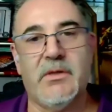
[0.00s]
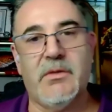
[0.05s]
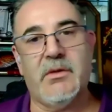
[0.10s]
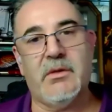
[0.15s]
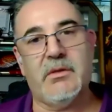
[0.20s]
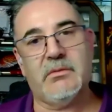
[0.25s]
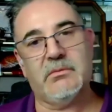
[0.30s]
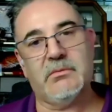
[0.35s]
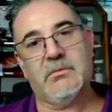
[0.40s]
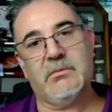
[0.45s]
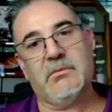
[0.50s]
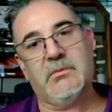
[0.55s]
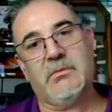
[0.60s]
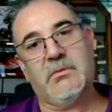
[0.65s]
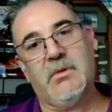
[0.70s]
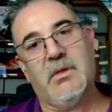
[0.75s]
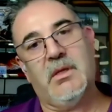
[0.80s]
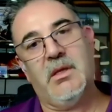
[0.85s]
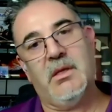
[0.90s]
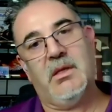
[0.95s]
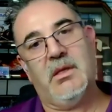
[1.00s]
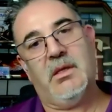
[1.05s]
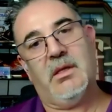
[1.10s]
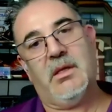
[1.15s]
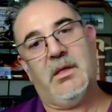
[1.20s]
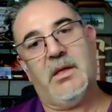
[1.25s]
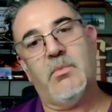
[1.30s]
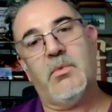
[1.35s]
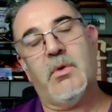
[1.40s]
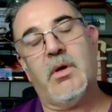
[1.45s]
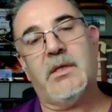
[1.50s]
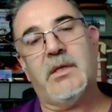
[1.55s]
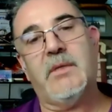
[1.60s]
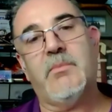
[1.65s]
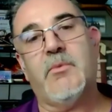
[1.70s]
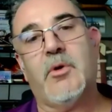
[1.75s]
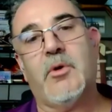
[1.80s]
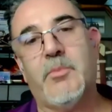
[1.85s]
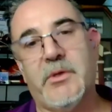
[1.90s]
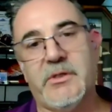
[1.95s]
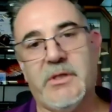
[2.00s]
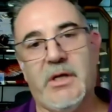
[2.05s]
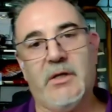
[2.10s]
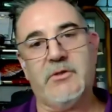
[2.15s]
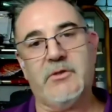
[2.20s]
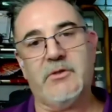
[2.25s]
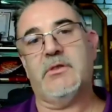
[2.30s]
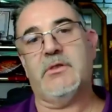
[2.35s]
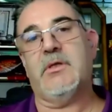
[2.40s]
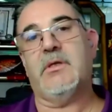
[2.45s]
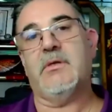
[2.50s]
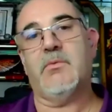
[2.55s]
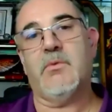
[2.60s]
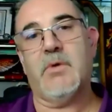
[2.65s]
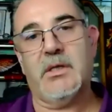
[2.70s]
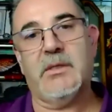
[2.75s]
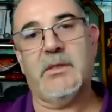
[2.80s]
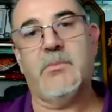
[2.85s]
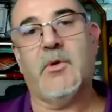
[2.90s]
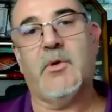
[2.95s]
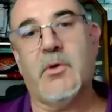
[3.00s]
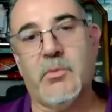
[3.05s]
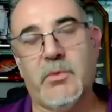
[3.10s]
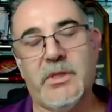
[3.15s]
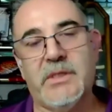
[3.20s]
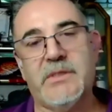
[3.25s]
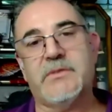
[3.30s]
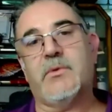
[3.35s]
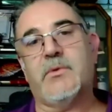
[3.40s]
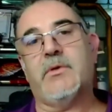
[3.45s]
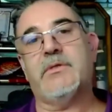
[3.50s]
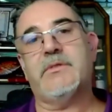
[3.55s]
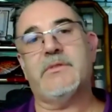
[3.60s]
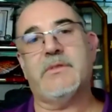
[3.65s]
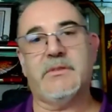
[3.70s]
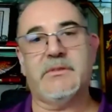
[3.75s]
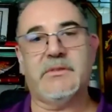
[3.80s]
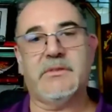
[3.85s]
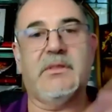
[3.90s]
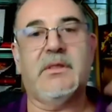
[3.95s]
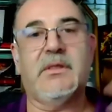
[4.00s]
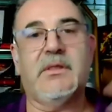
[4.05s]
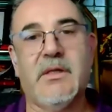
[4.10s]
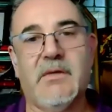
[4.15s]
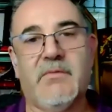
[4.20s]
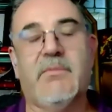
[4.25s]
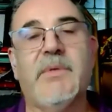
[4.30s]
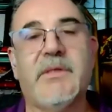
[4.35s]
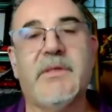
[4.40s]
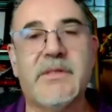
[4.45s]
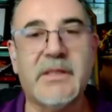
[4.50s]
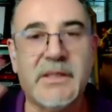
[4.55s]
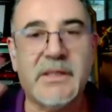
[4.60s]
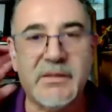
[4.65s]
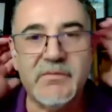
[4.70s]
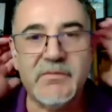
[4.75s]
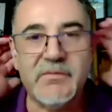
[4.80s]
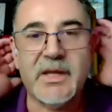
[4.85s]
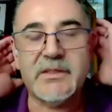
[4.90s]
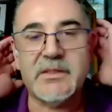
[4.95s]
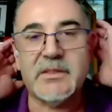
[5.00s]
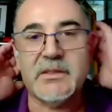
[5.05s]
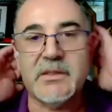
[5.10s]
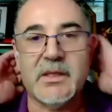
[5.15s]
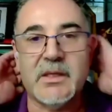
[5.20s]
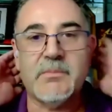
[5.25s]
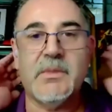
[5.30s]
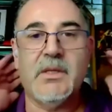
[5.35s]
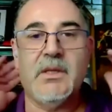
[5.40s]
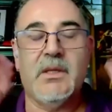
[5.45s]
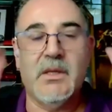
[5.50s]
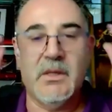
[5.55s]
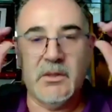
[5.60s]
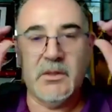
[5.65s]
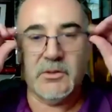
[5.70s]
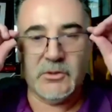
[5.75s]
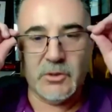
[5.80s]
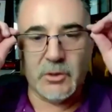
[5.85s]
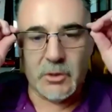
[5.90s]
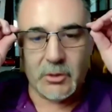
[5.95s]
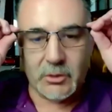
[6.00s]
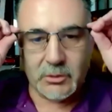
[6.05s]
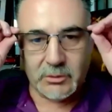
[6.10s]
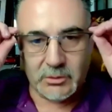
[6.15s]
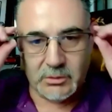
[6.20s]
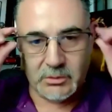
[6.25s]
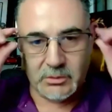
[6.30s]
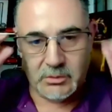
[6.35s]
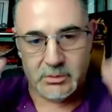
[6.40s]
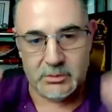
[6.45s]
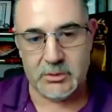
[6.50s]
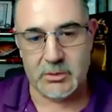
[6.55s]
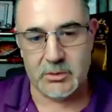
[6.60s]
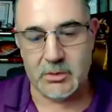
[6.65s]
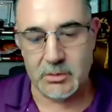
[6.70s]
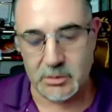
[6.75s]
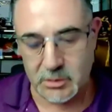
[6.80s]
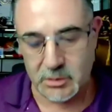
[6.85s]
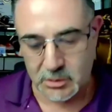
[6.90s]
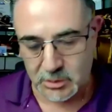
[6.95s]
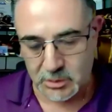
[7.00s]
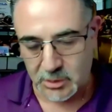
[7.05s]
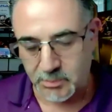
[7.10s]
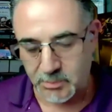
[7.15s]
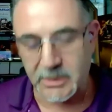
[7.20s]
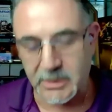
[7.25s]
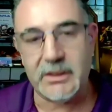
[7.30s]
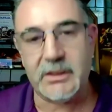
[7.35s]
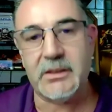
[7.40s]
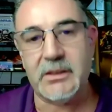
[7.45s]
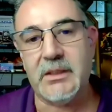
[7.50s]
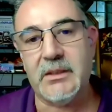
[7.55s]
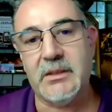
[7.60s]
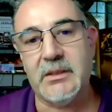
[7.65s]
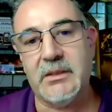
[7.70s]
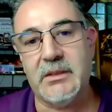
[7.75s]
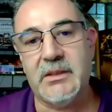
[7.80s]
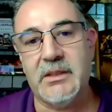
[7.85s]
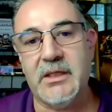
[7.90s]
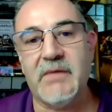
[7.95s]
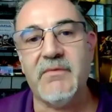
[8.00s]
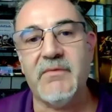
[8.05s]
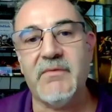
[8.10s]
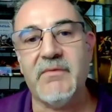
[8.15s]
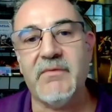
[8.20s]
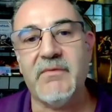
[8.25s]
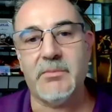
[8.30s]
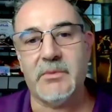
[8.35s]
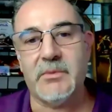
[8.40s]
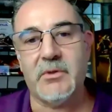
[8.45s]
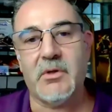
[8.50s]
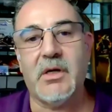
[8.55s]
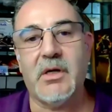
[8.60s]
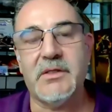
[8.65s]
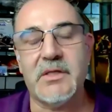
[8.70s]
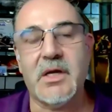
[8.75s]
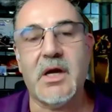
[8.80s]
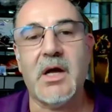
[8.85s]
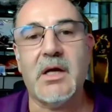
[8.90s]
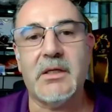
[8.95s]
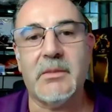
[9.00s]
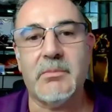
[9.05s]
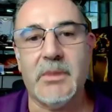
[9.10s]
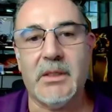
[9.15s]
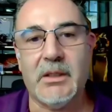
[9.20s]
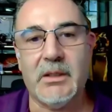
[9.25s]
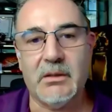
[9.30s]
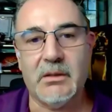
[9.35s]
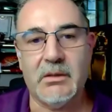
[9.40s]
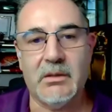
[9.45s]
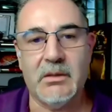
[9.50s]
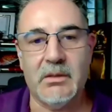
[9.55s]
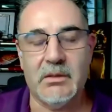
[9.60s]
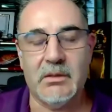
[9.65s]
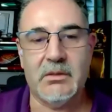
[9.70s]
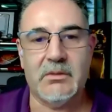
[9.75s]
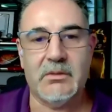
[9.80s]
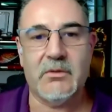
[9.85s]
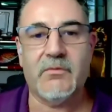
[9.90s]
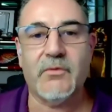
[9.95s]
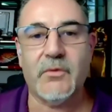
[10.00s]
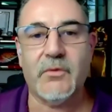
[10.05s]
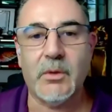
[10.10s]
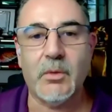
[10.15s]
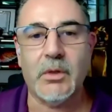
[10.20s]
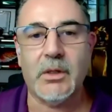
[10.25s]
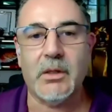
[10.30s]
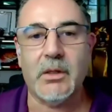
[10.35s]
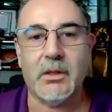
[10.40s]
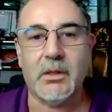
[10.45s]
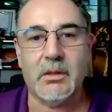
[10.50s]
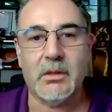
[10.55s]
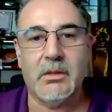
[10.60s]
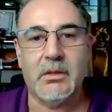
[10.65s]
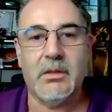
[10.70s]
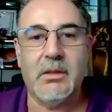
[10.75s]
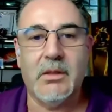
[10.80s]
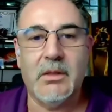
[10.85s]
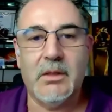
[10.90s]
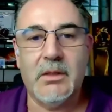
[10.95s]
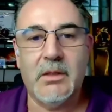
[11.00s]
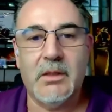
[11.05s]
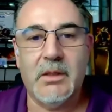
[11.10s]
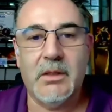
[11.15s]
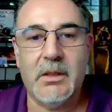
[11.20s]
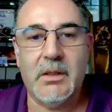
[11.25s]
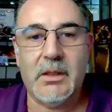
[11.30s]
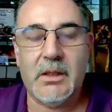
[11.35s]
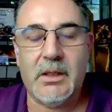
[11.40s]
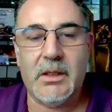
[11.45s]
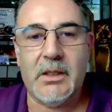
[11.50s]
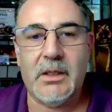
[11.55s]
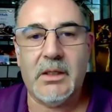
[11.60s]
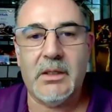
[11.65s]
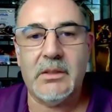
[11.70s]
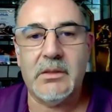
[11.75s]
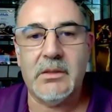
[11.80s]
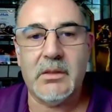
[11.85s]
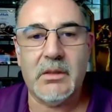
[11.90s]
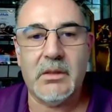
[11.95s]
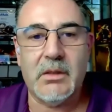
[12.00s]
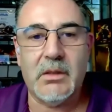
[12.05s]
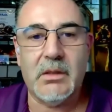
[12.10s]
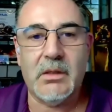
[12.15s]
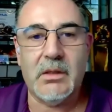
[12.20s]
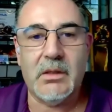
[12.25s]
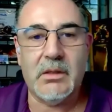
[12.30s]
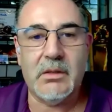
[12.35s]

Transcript: other and wanting more protection and wanting more resources and the government to give that to them, you're completely giving up your autonomy, your free will. And